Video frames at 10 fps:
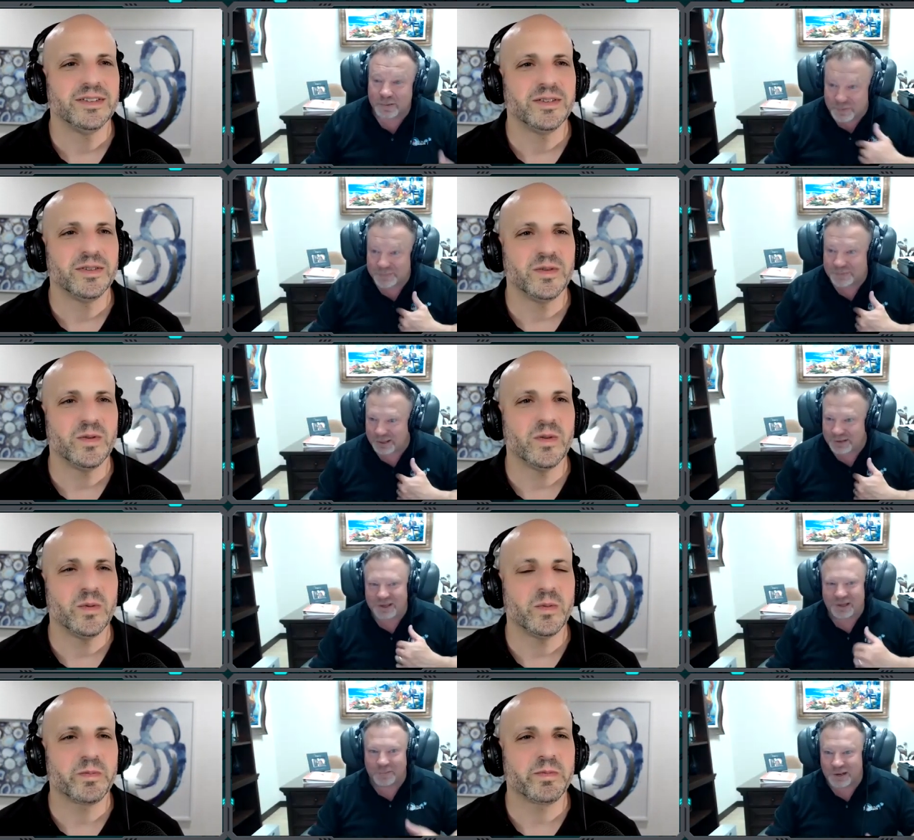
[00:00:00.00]
Speaker 1: People like
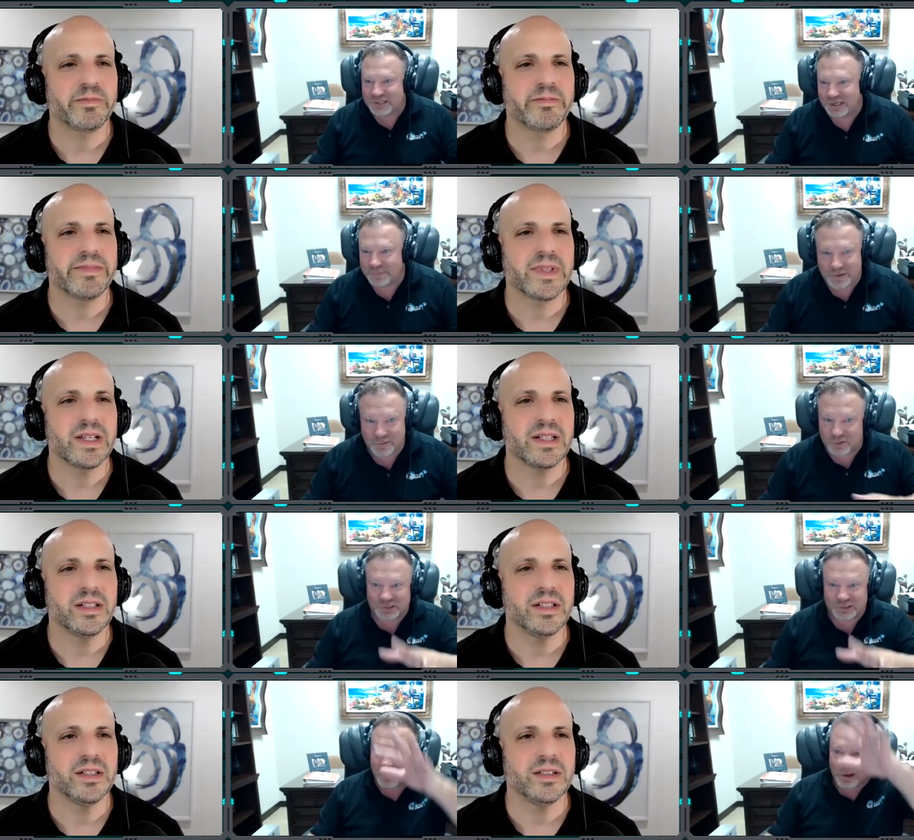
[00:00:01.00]
me on my Jeep, and we'll
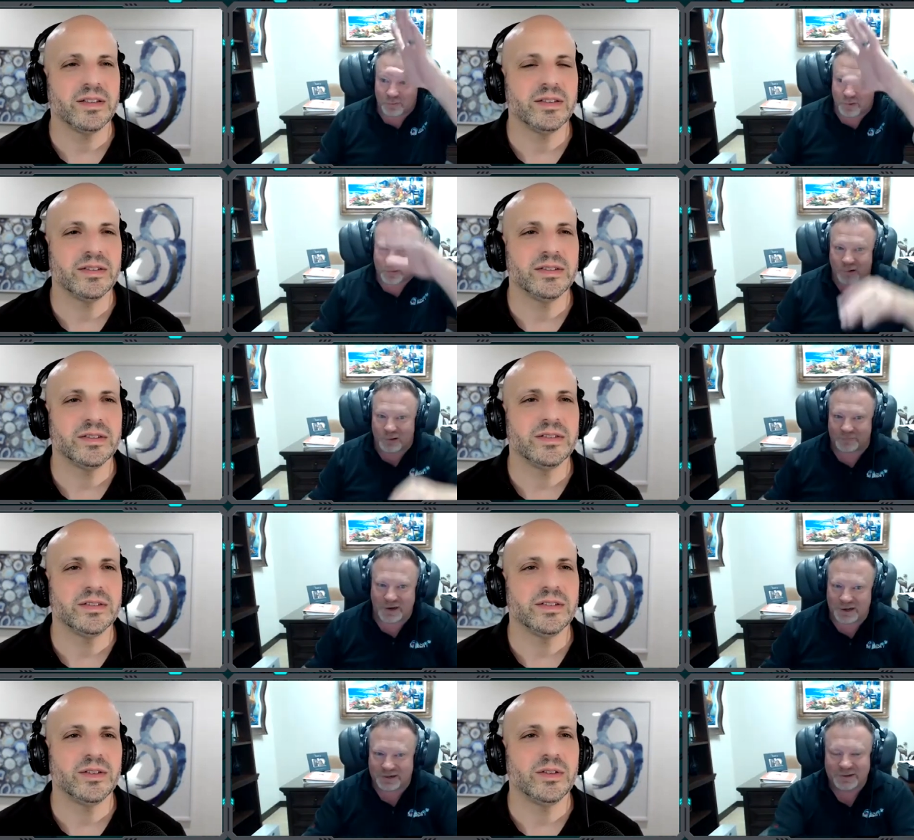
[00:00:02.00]
just go out rock ball and
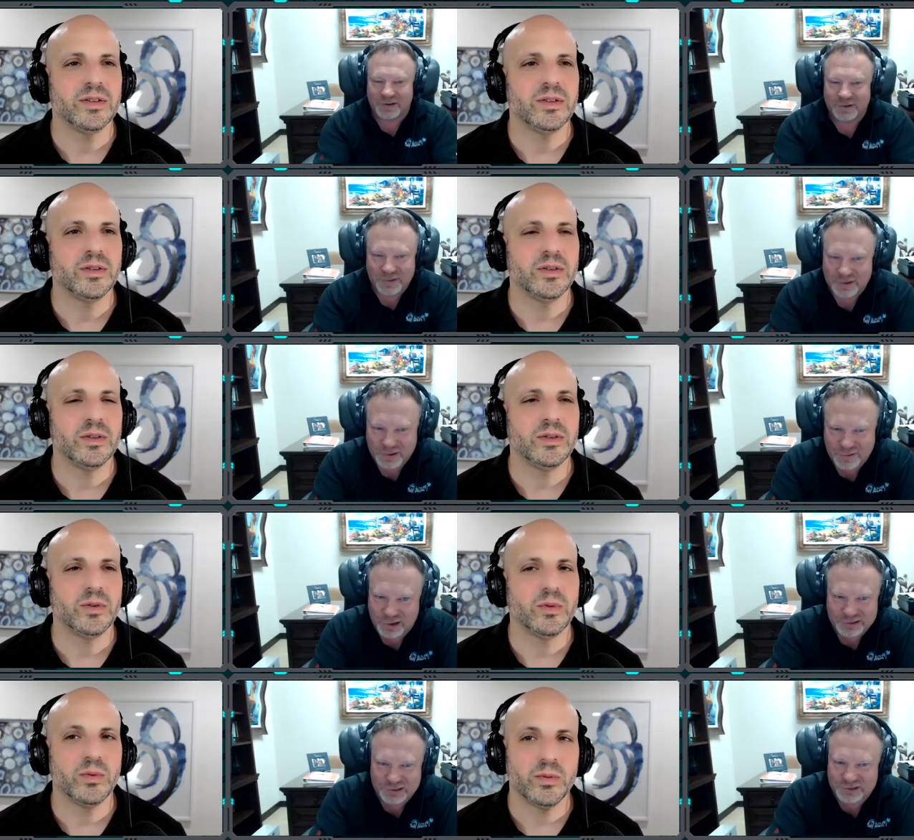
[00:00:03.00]
find
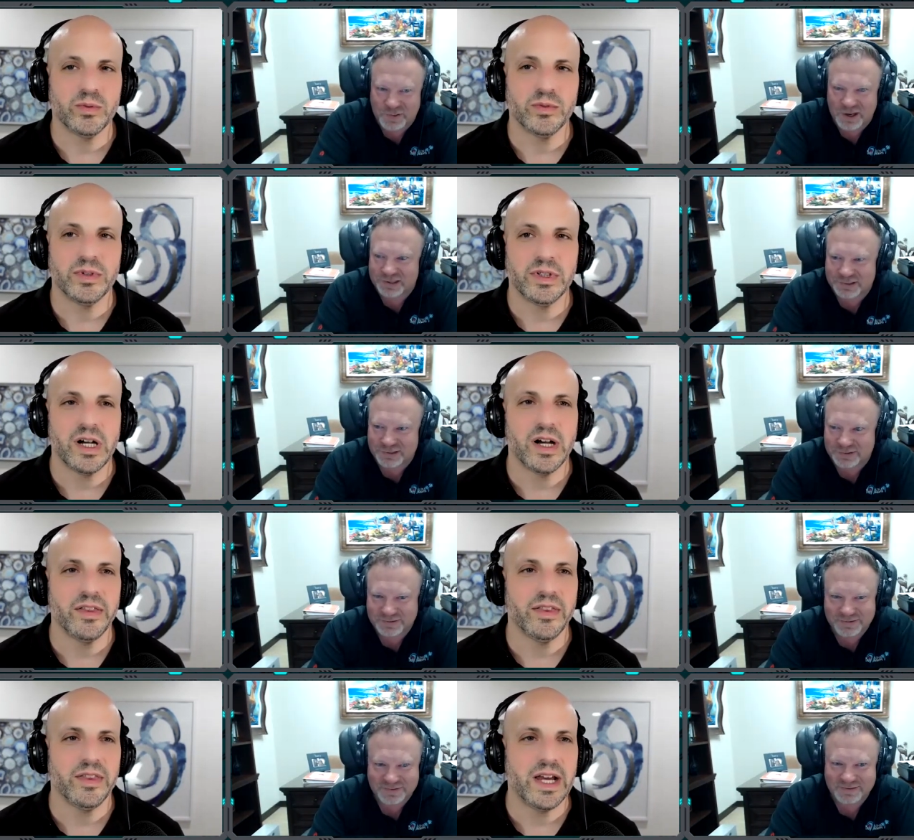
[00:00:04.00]
crazy spots.
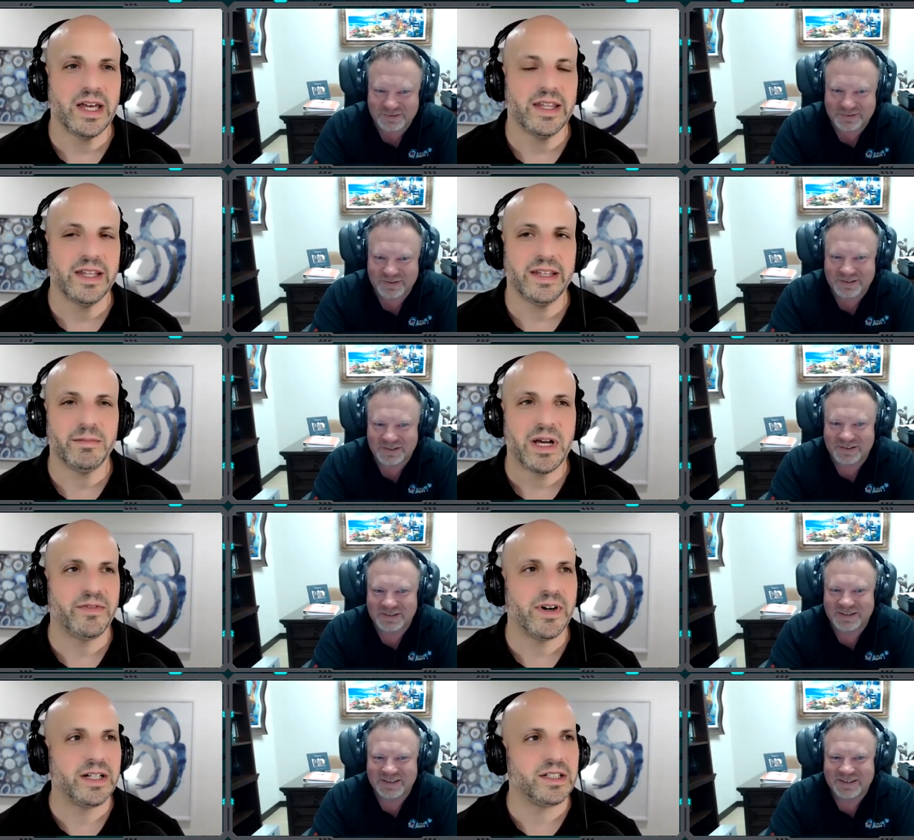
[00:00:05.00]
Speaker 2: Yeah. The, my
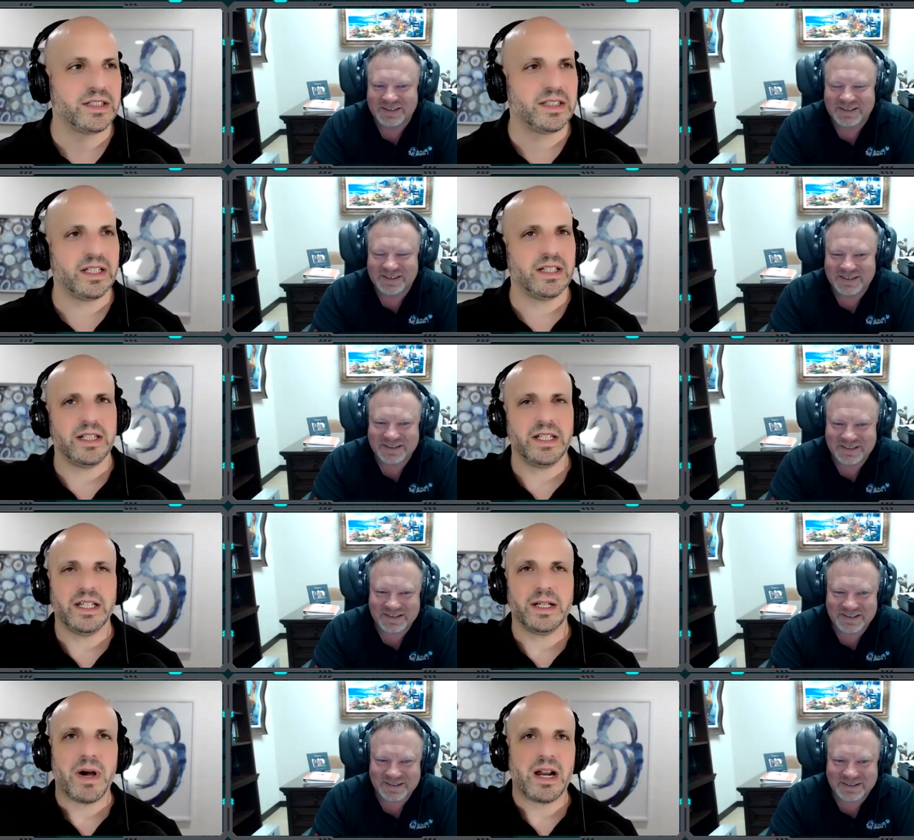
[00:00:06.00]
friend just did he
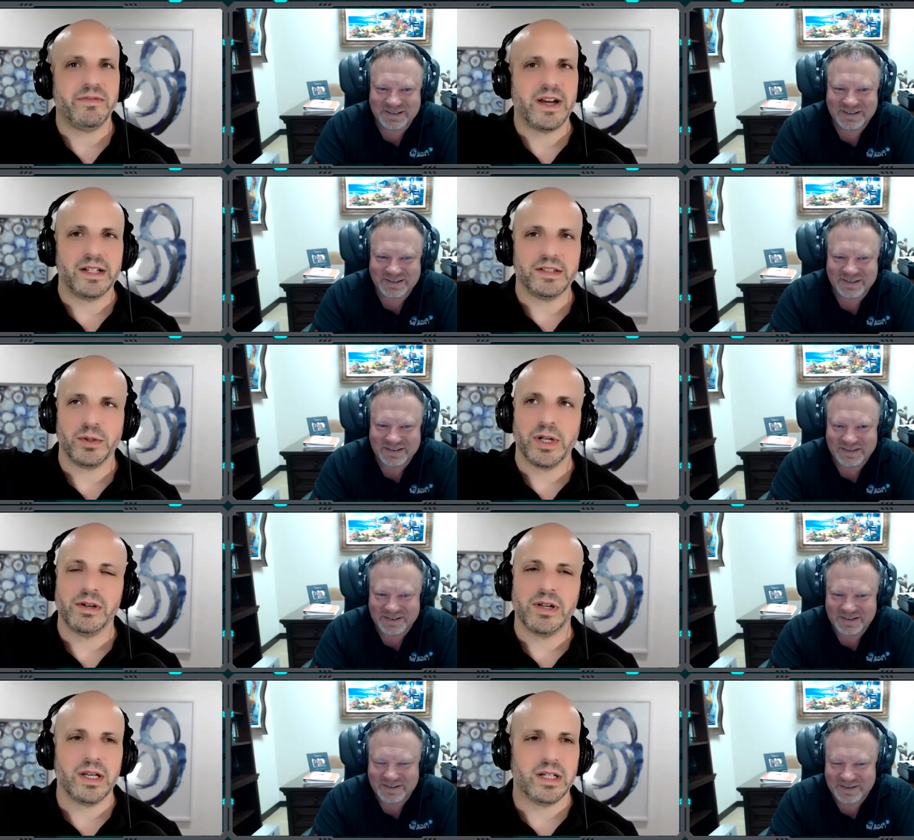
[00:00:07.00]
like modified a
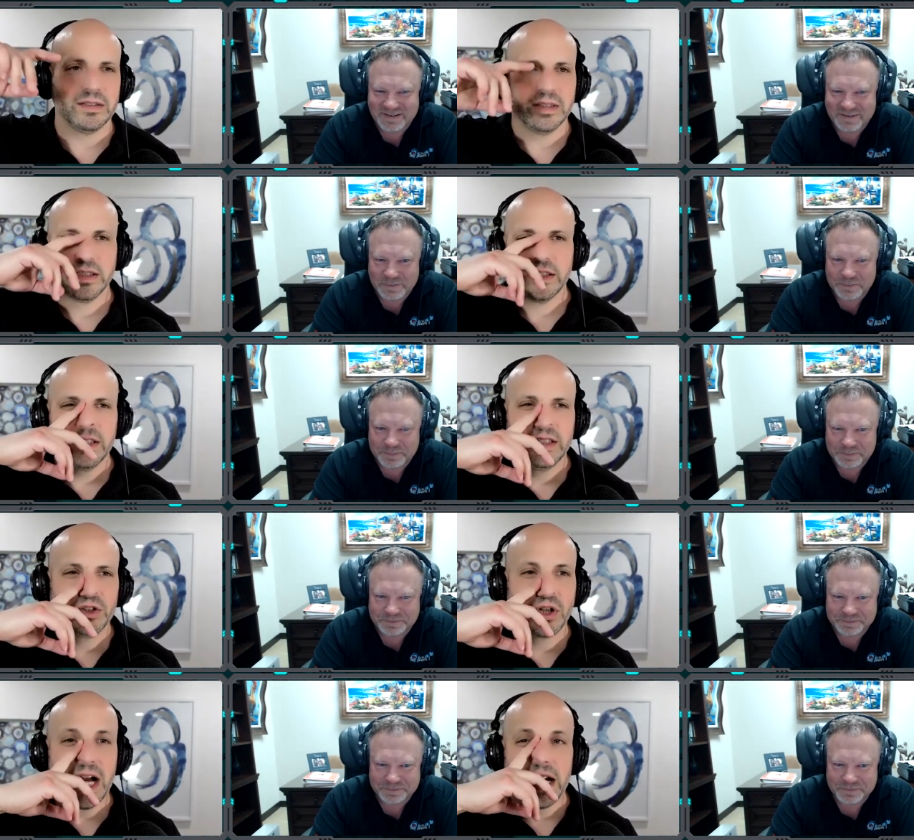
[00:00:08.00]
Toyota
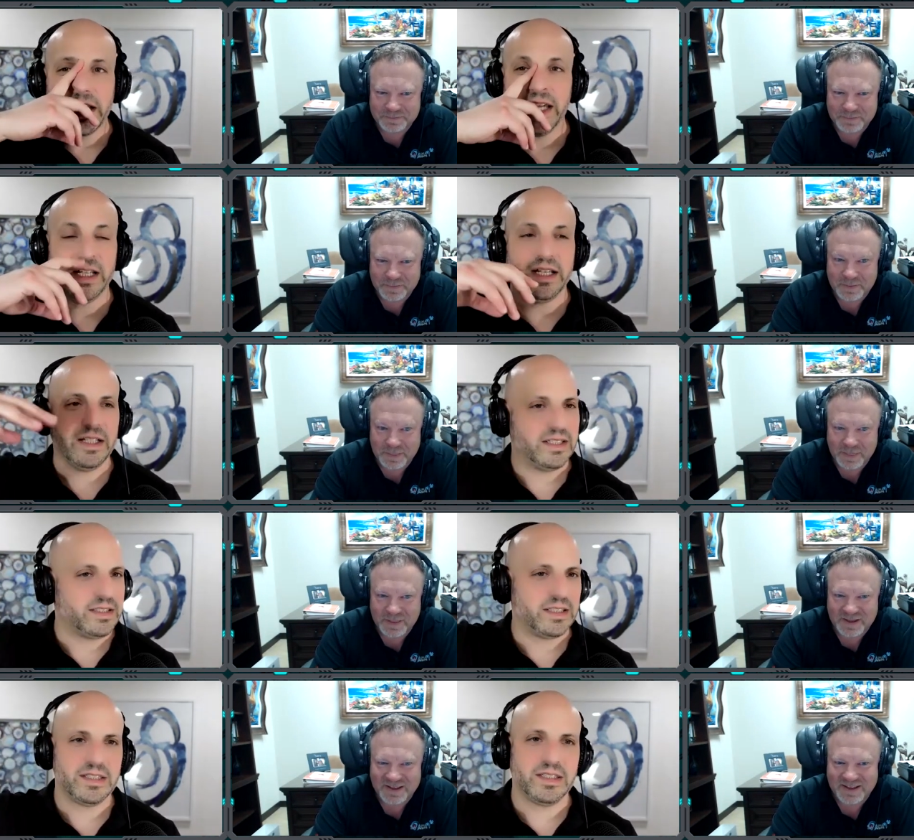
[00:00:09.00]
truck and, it, and he
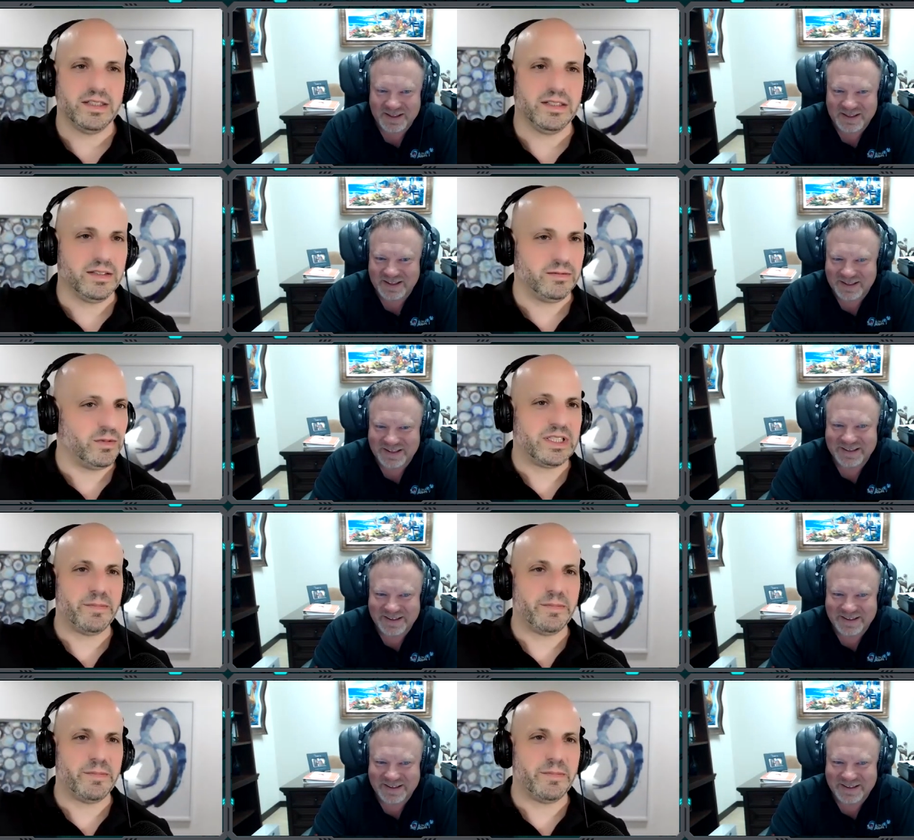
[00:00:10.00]
just it's